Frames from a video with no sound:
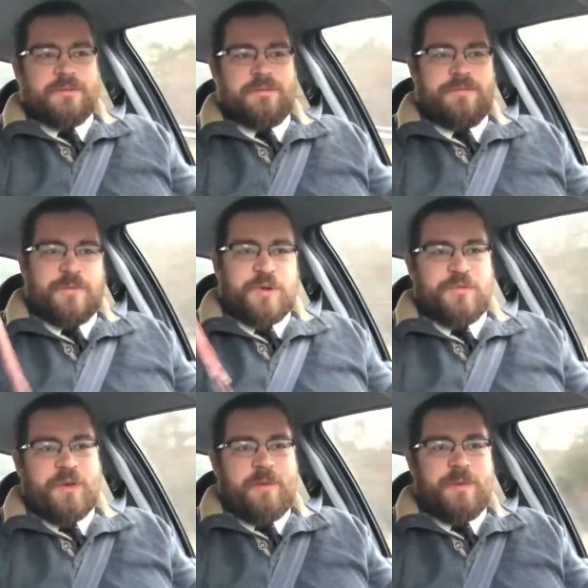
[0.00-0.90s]

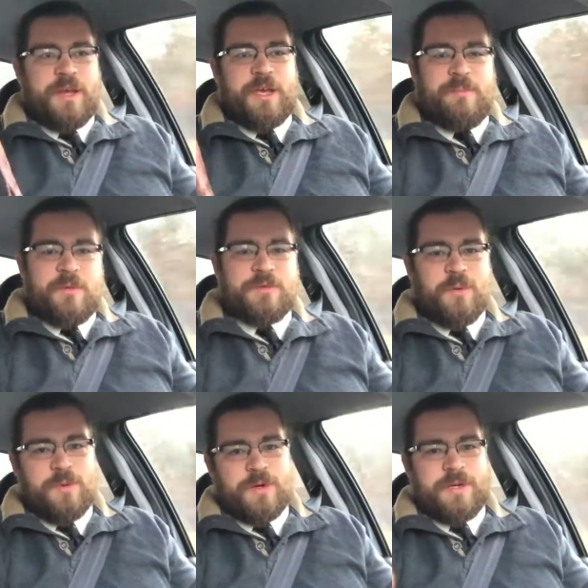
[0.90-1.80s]
45-minute commute to
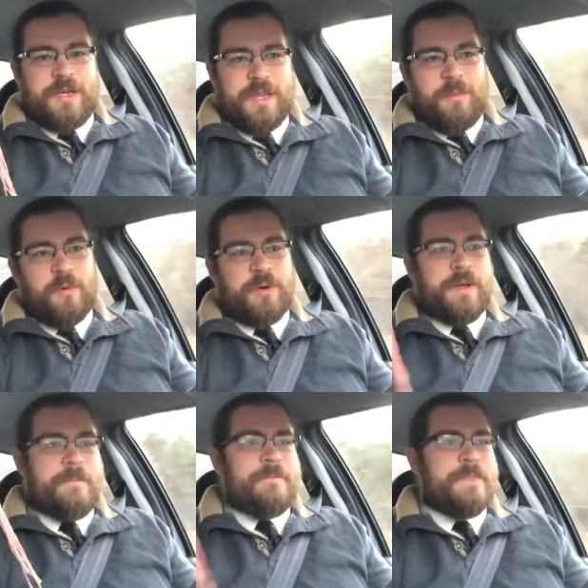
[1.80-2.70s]
work in the morning.